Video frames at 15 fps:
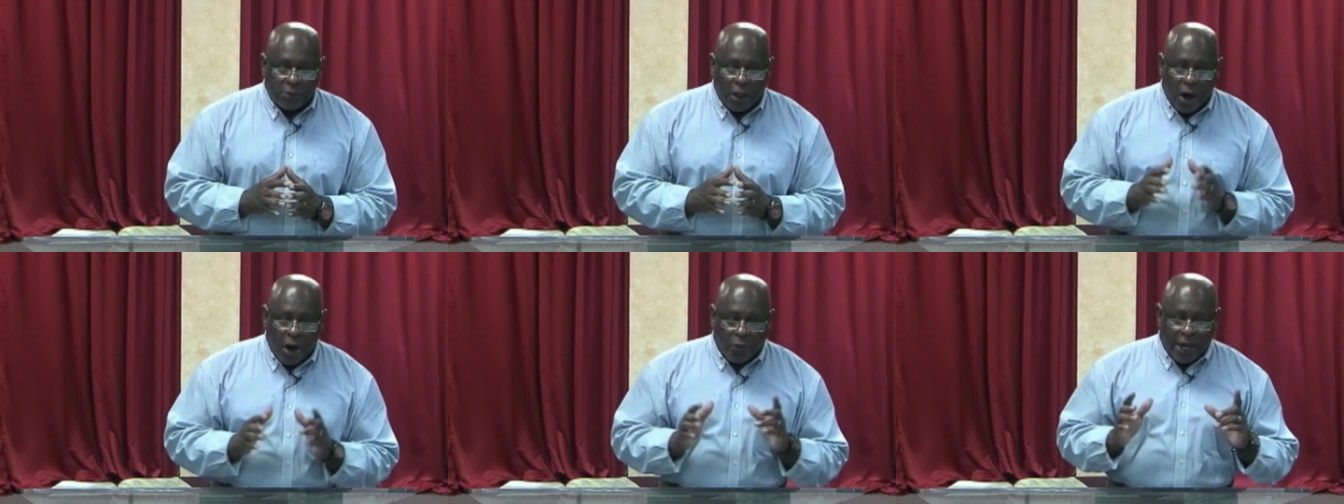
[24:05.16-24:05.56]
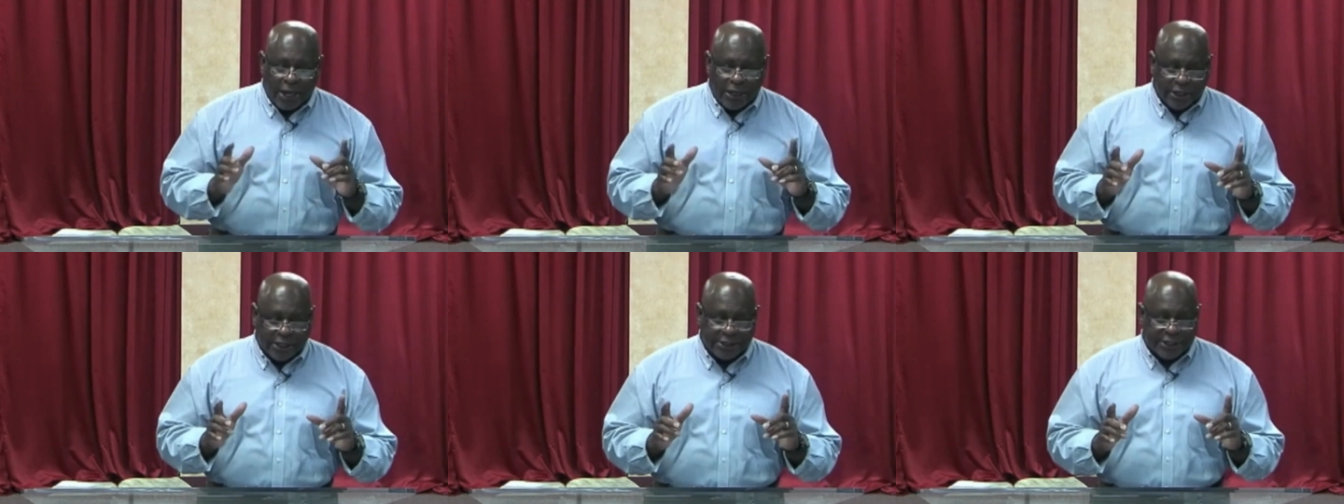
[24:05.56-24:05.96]
All
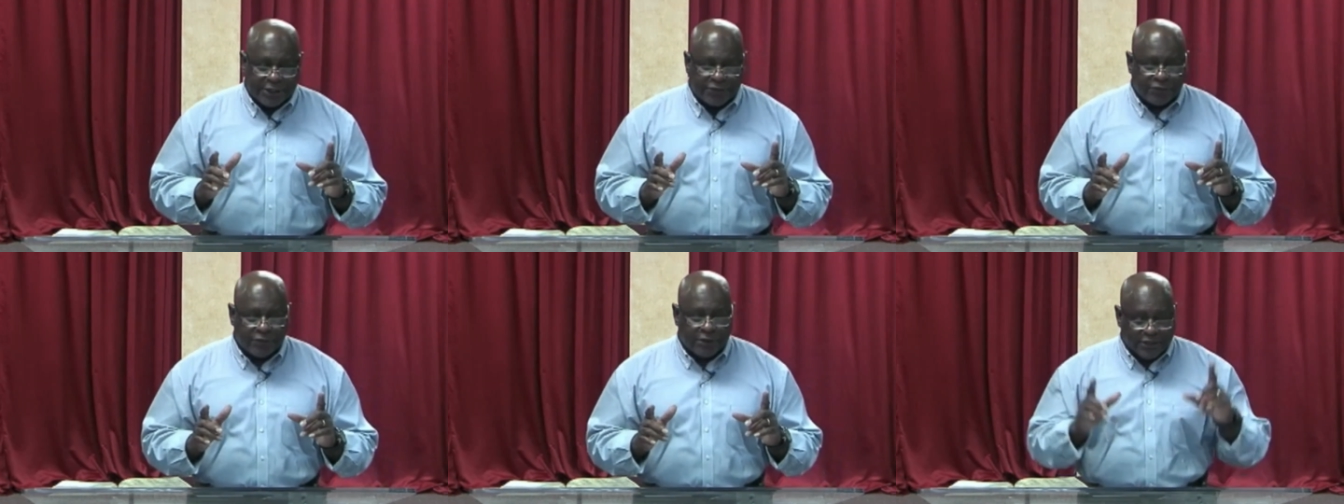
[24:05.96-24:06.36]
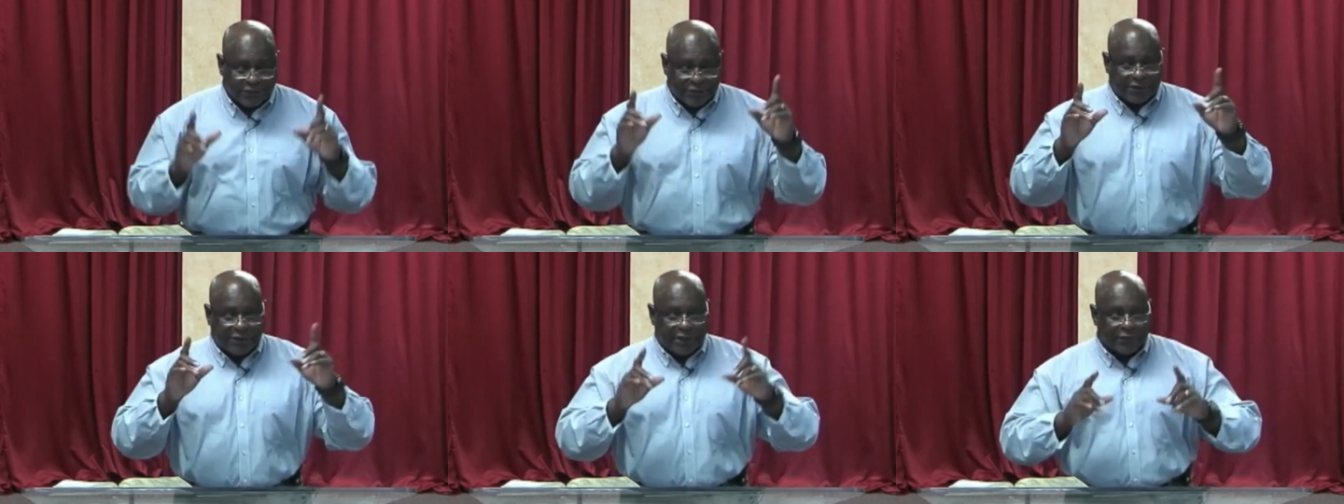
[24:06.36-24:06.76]
right, look at this.
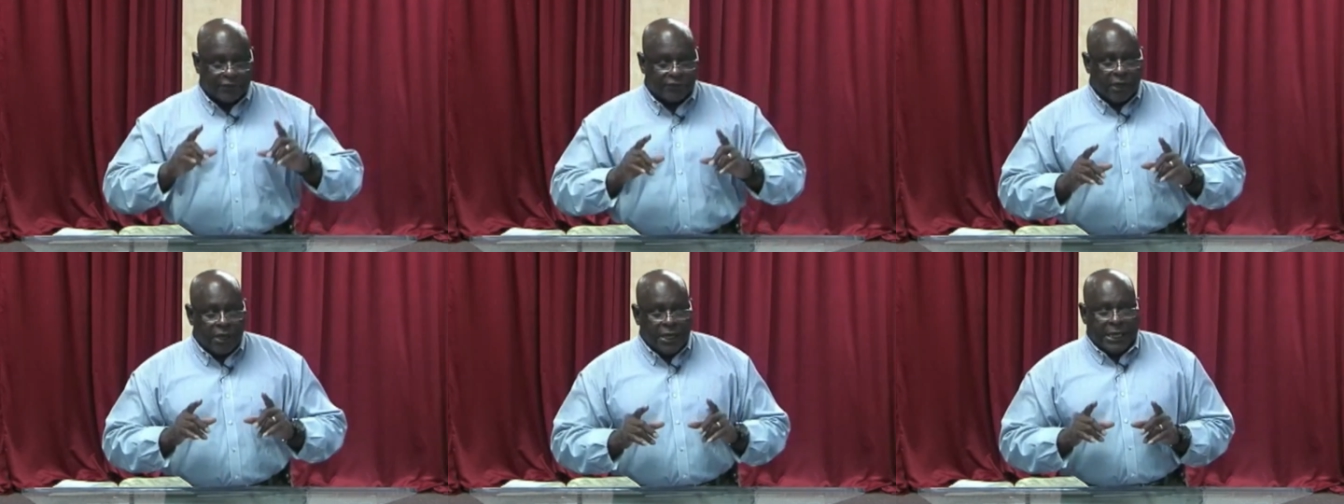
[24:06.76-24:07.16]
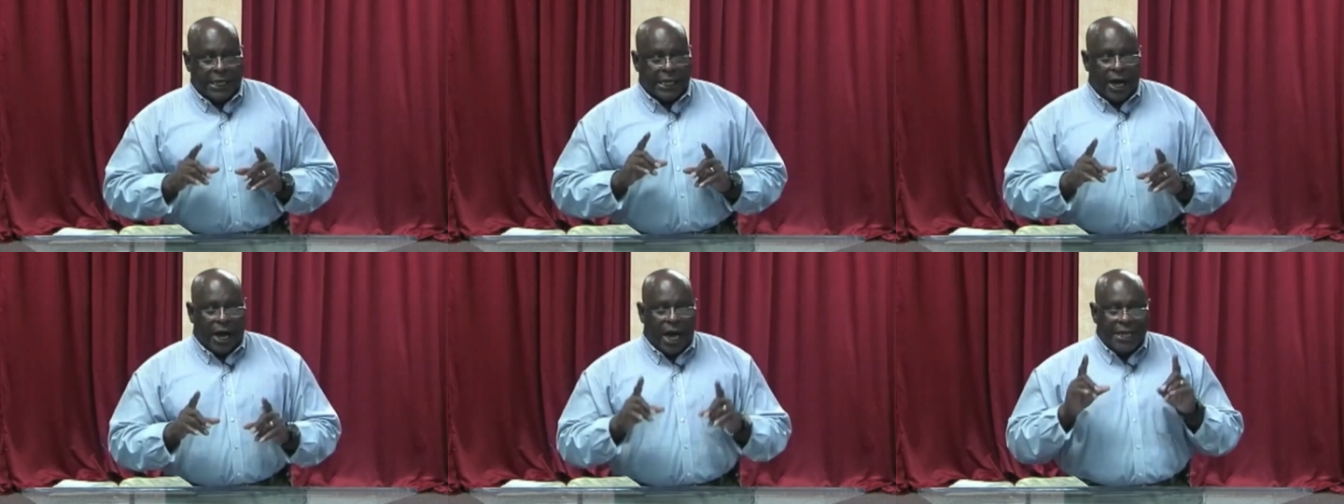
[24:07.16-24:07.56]
Listen to this.
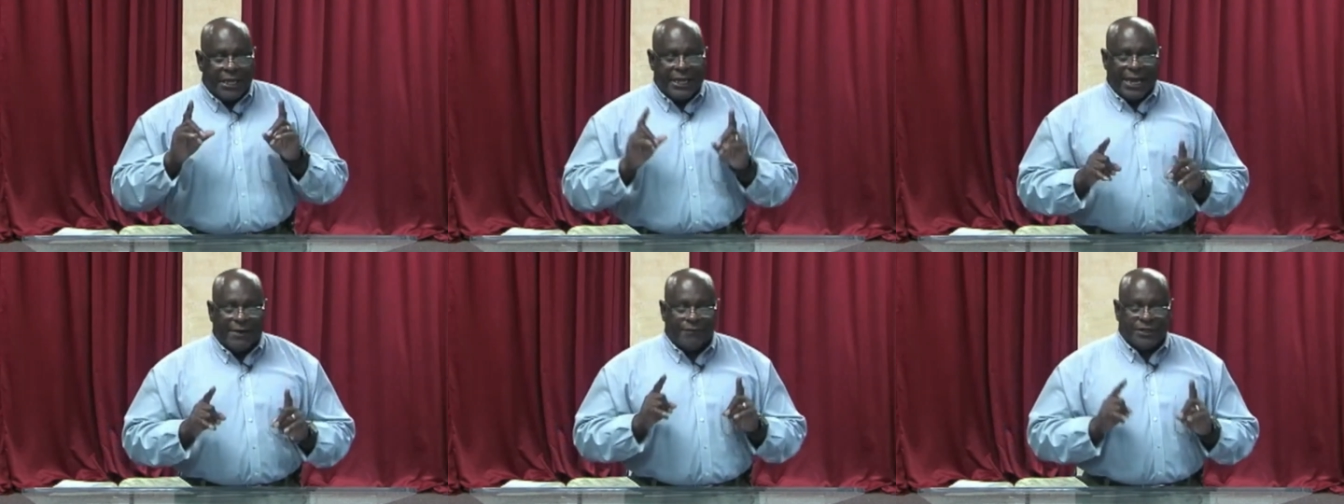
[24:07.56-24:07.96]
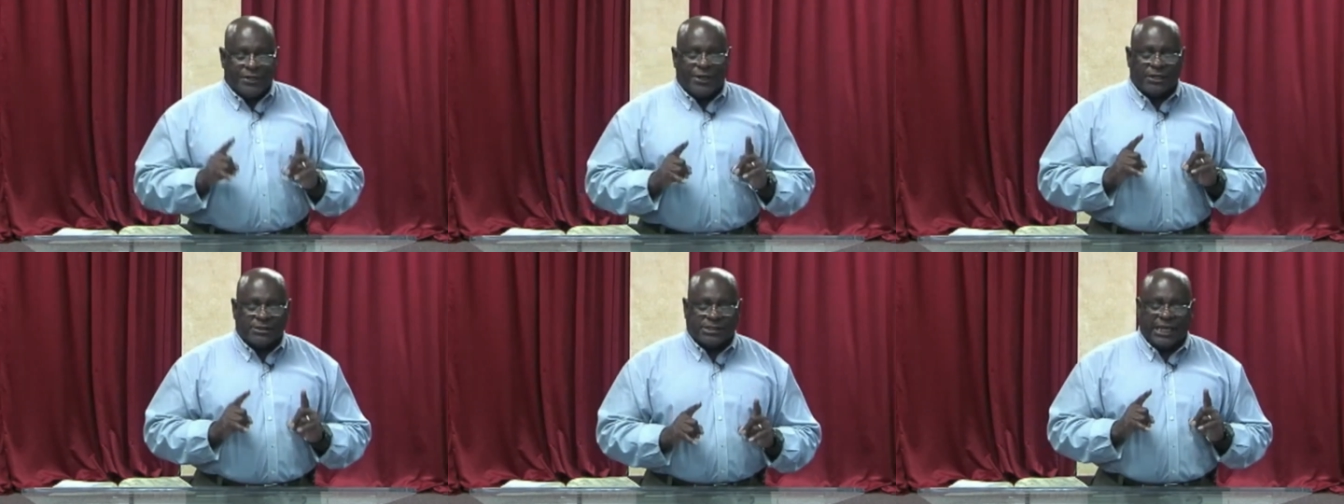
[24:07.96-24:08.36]
God never
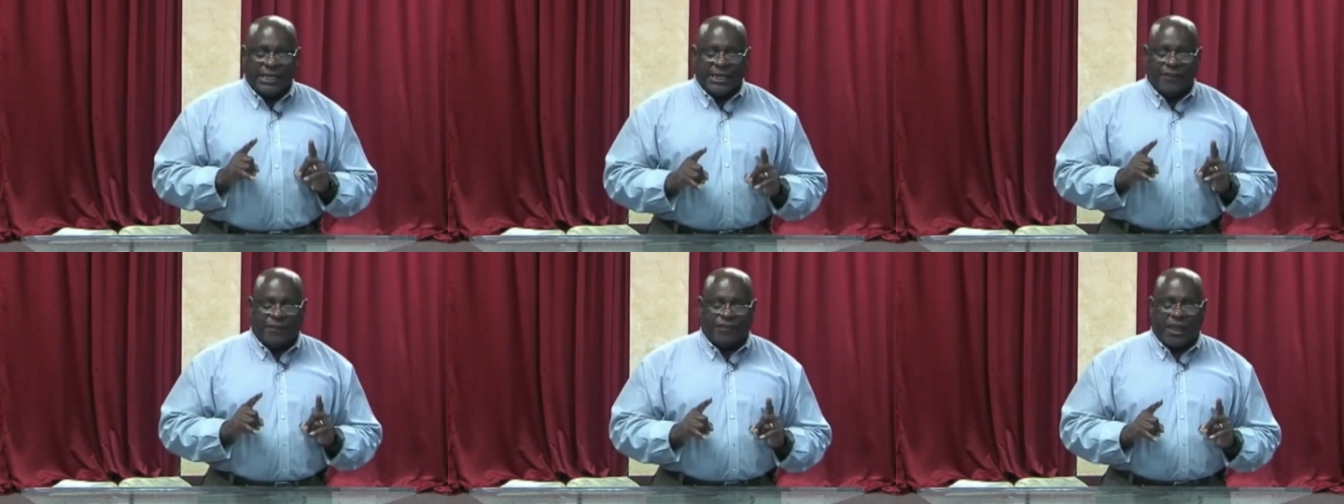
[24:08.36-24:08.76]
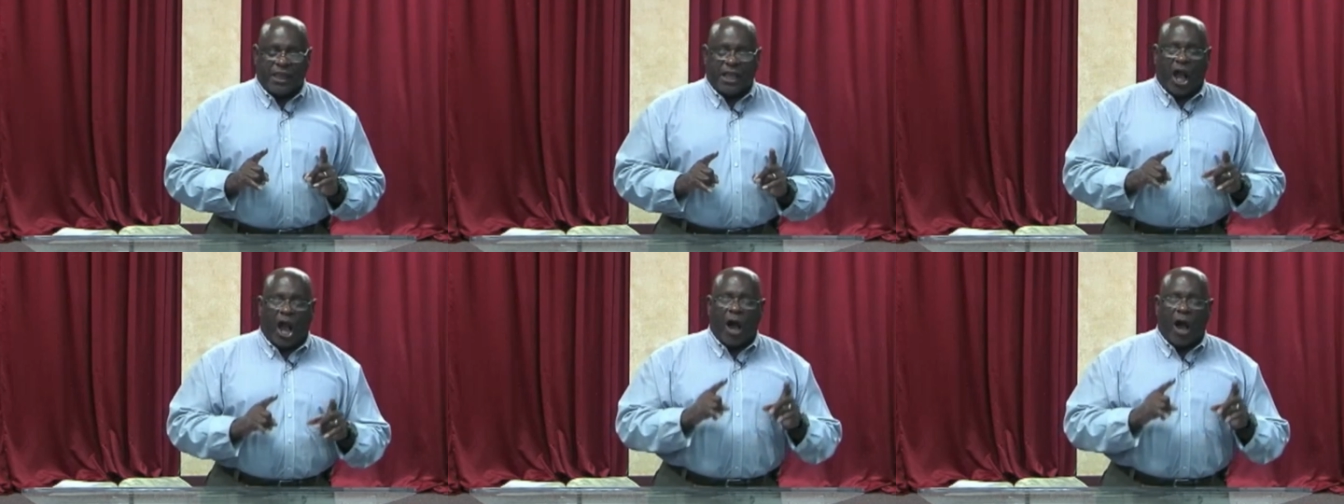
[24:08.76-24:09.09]
does anything